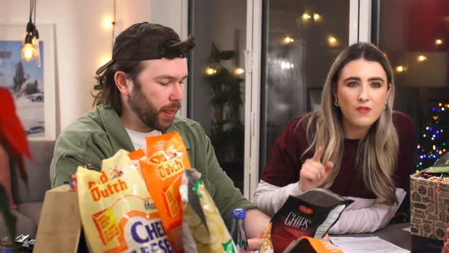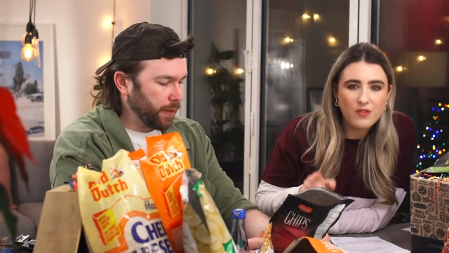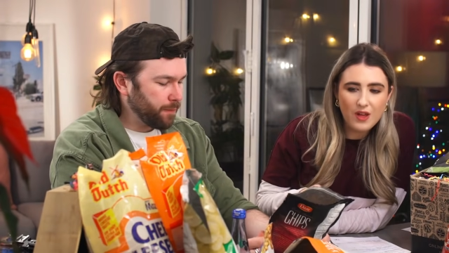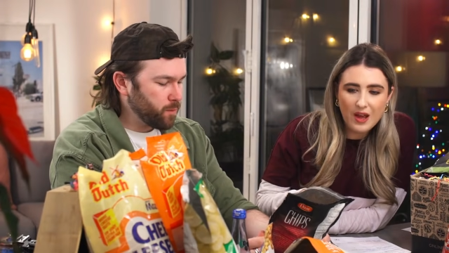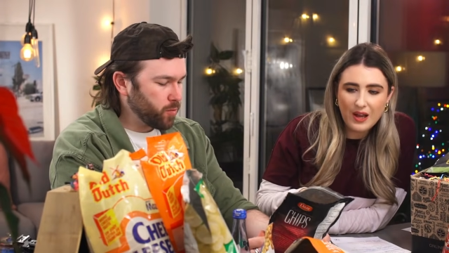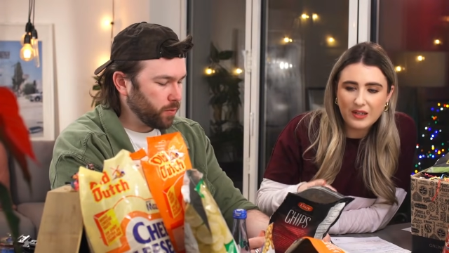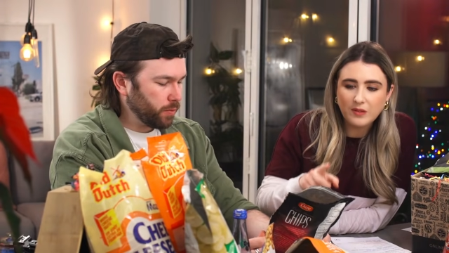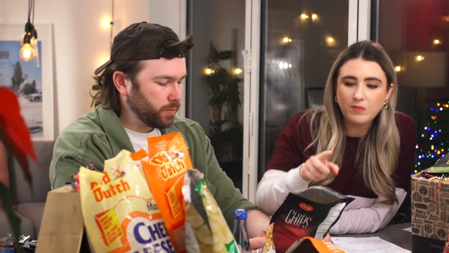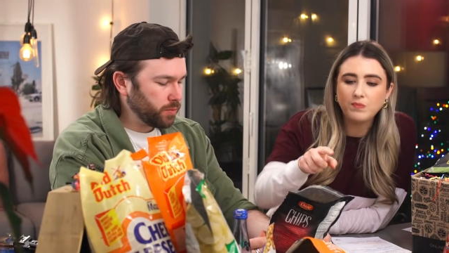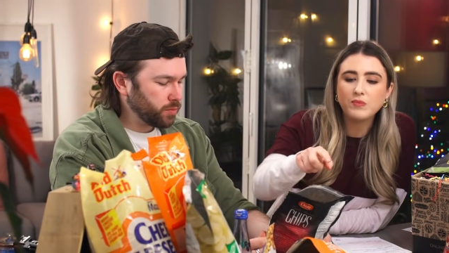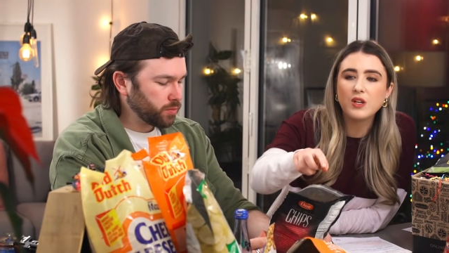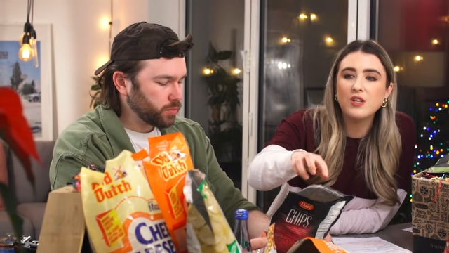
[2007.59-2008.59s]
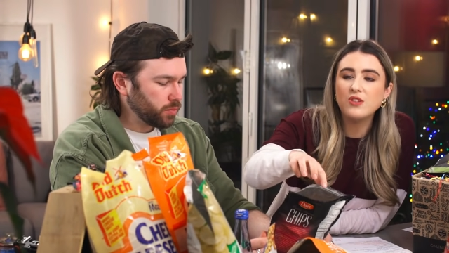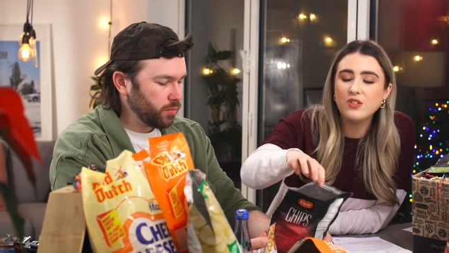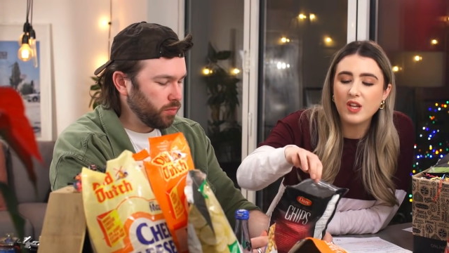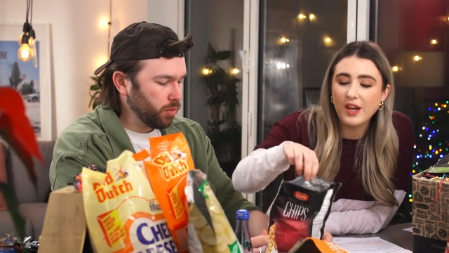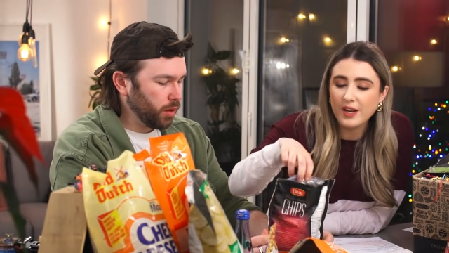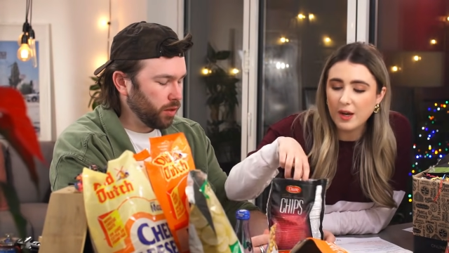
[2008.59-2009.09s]
Speaker 1: They're
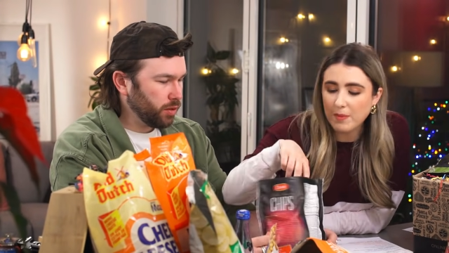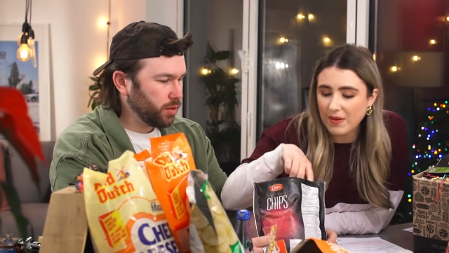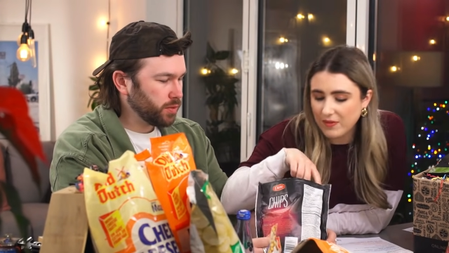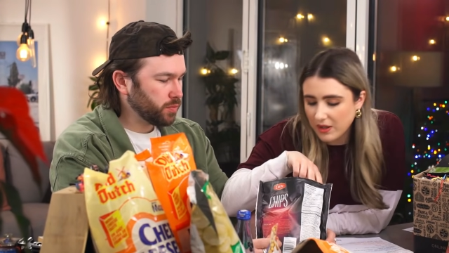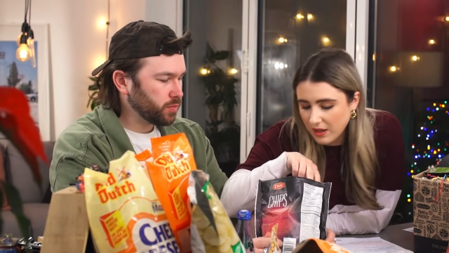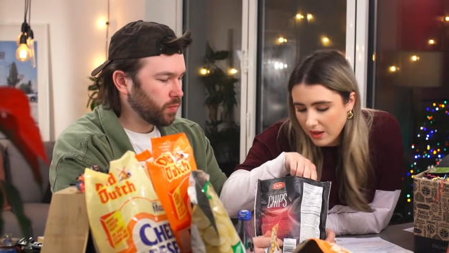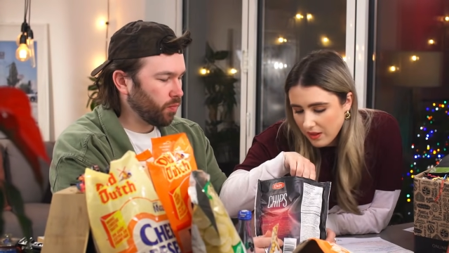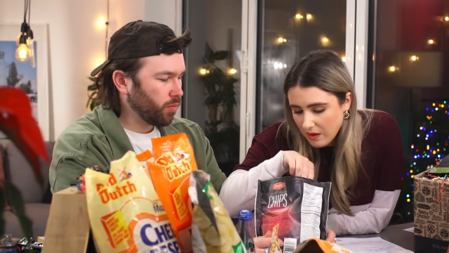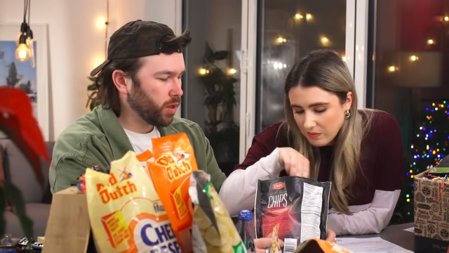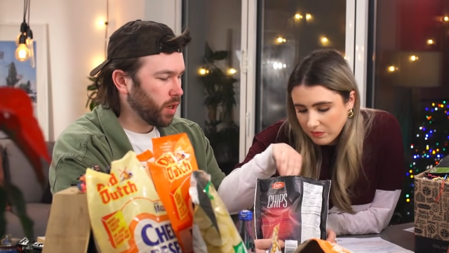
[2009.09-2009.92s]
insane. I'm having another.